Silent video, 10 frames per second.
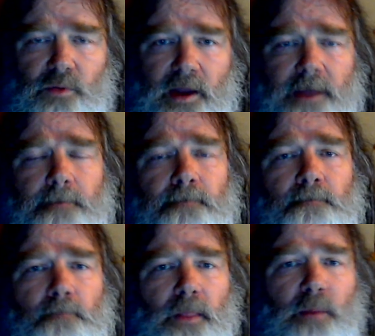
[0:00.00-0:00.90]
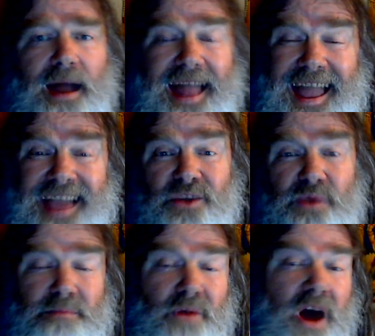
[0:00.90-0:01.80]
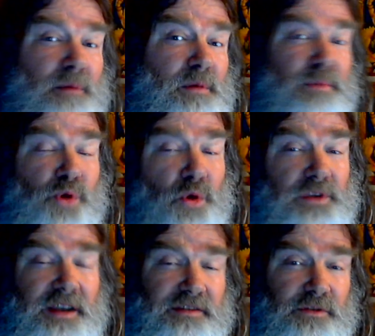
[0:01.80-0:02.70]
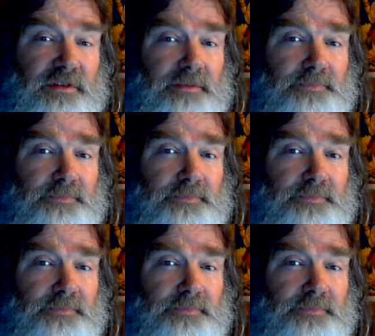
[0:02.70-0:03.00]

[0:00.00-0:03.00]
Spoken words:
right? By an angry mob of protesters.